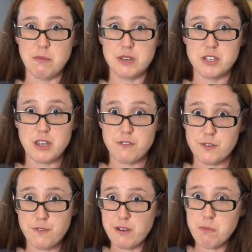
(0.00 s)
because you give it a
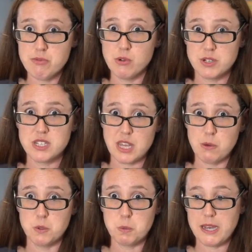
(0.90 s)
very broad
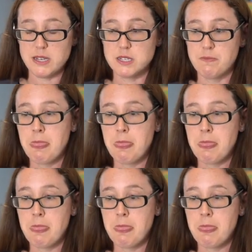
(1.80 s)
skills base.